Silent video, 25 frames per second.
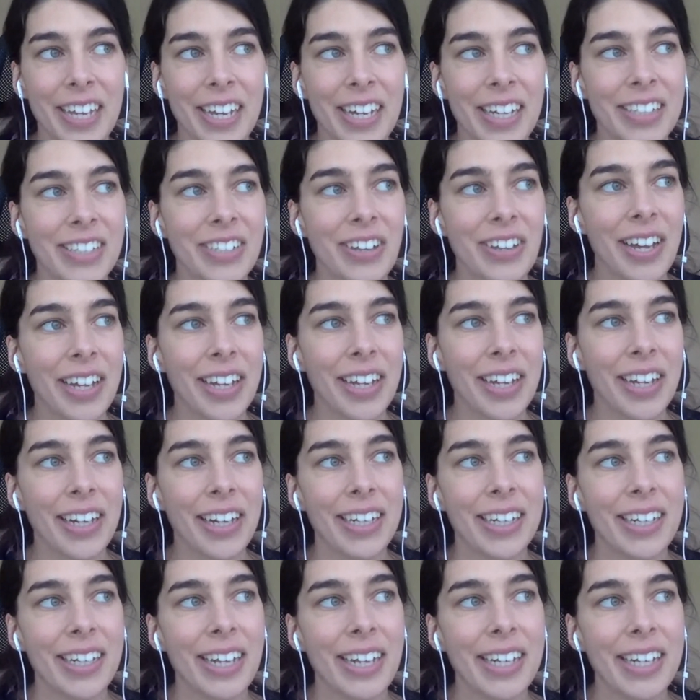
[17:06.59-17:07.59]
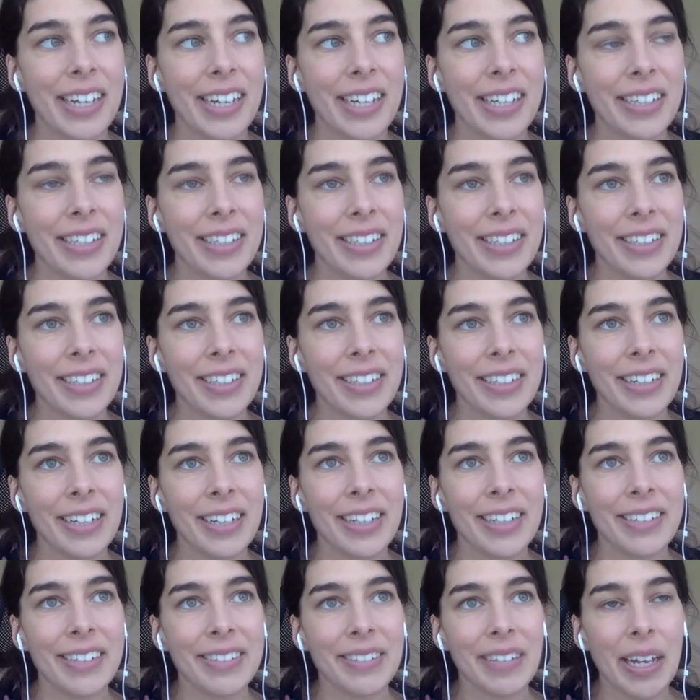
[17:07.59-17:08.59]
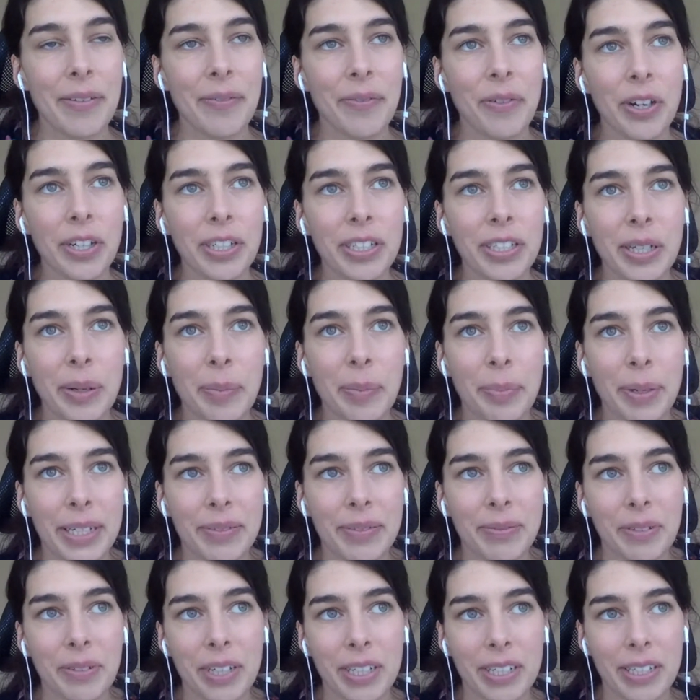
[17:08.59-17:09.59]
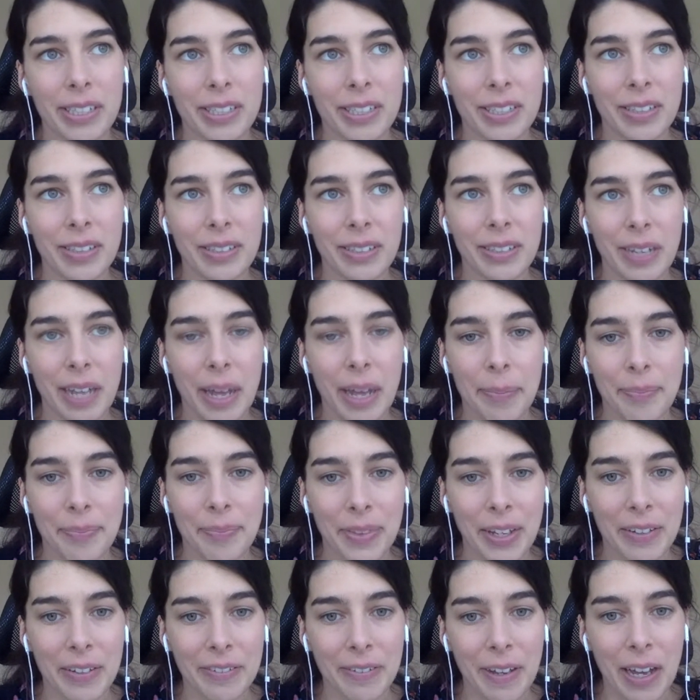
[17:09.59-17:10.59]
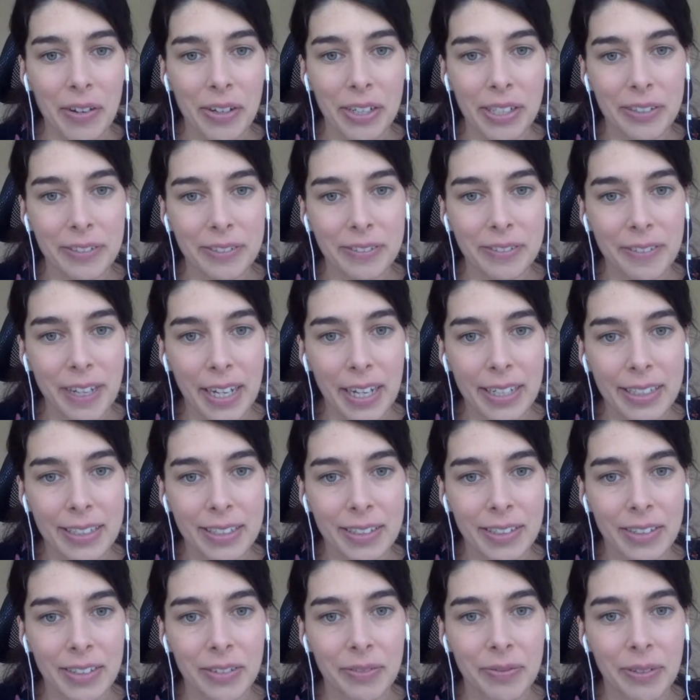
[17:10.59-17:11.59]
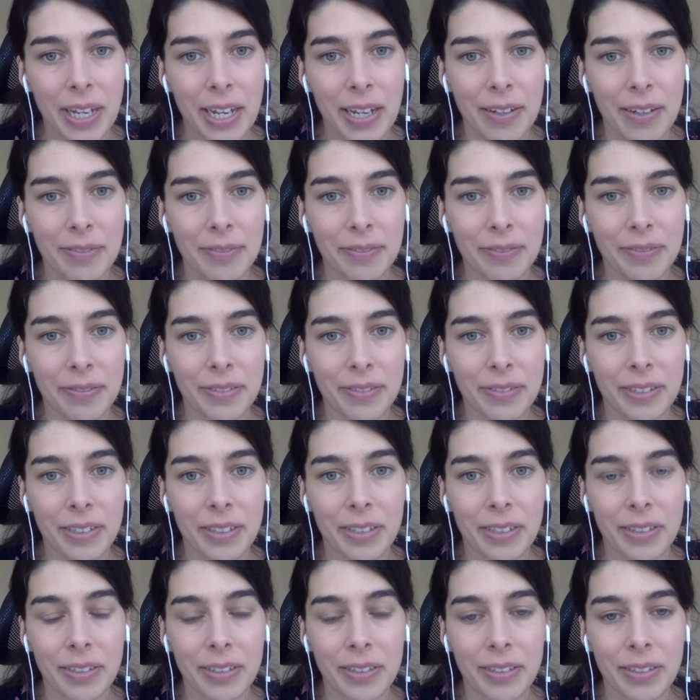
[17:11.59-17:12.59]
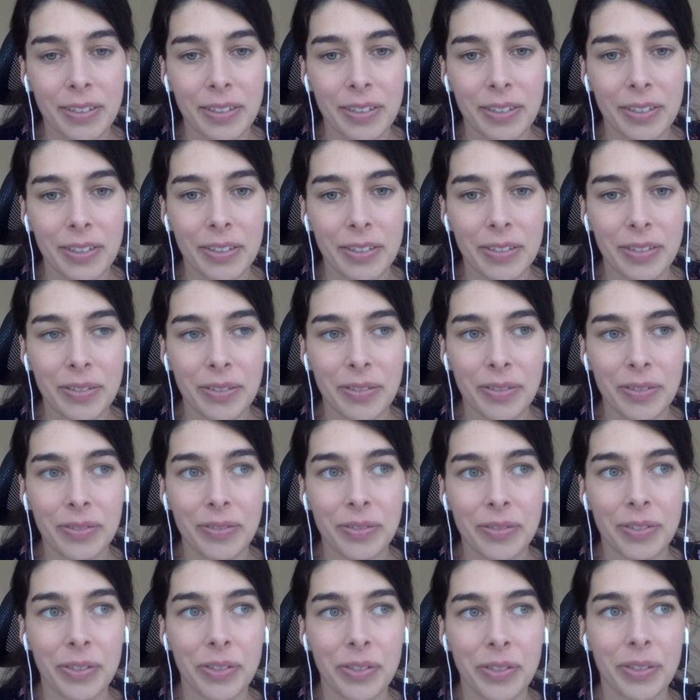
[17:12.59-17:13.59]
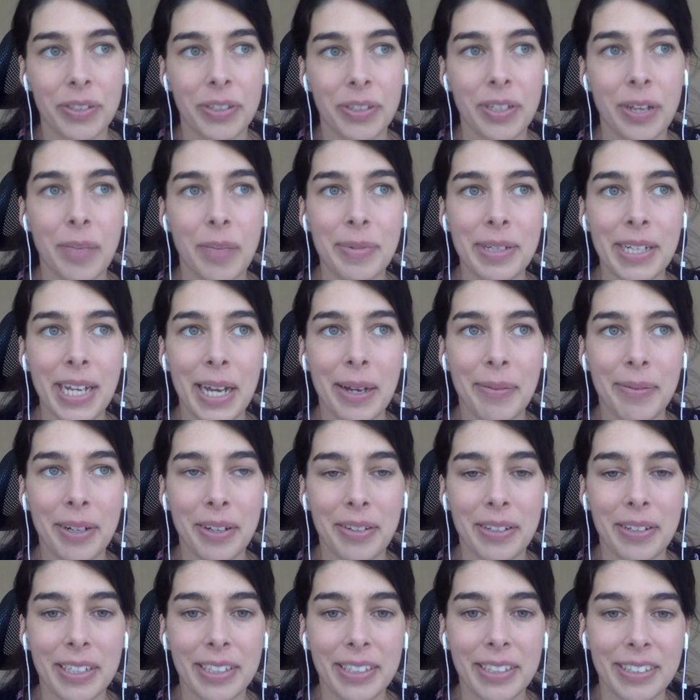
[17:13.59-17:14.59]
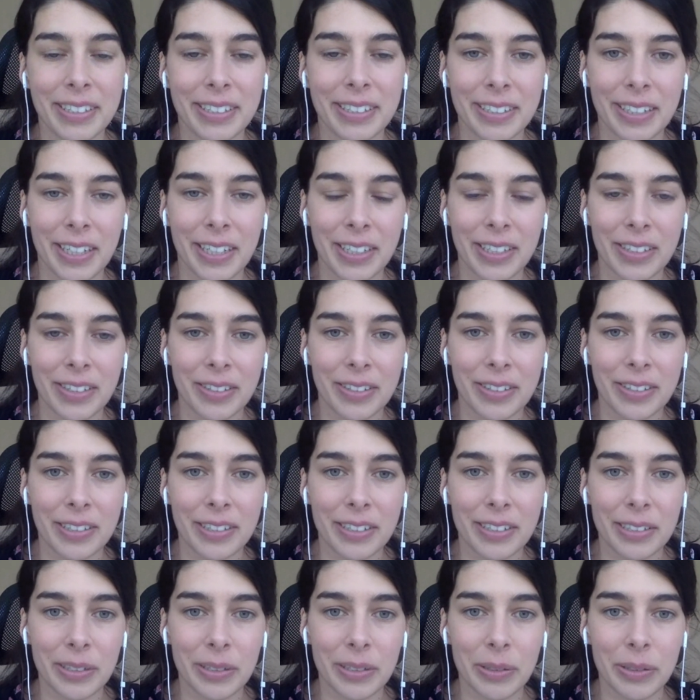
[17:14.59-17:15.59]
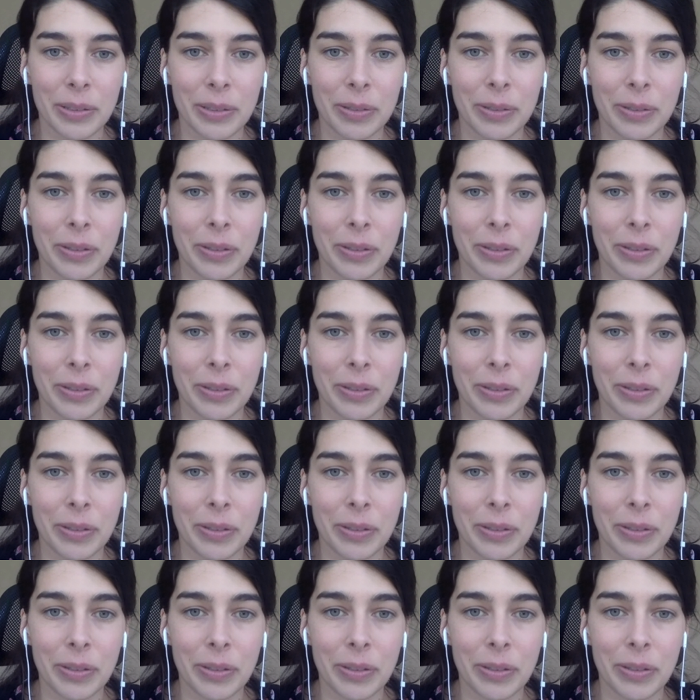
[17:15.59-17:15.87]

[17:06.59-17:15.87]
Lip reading: I wonder a bit what of how it affects. We have for some time now there's discussion on this new